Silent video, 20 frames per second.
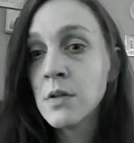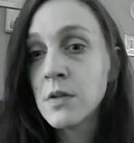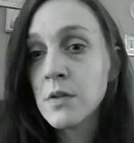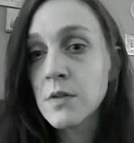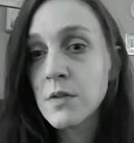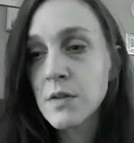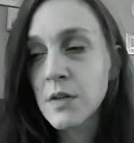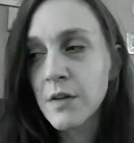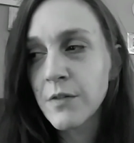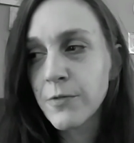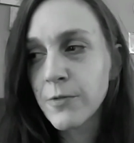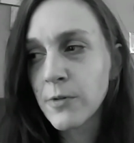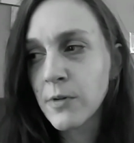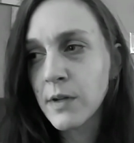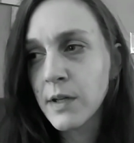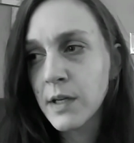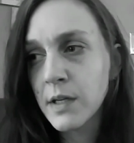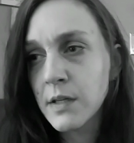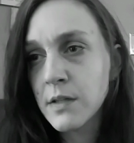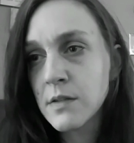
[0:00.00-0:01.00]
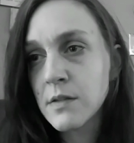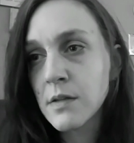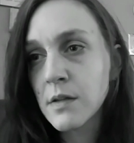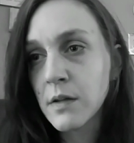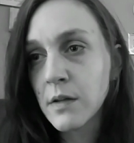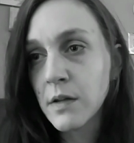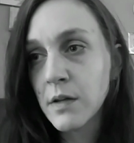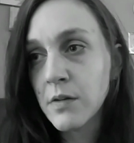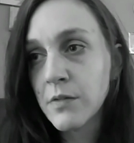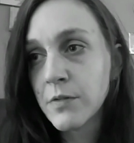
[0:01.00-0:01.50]
stuff related to
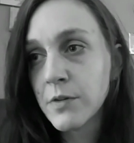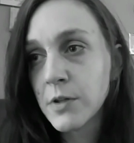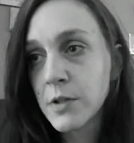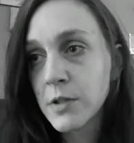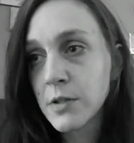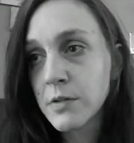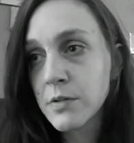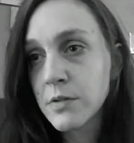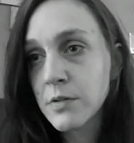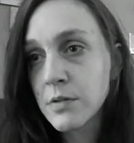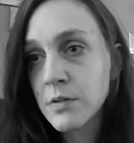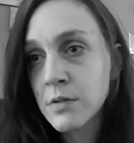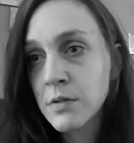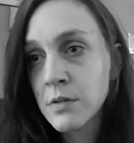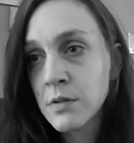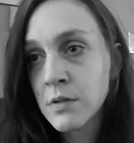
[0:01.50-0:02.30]
livers.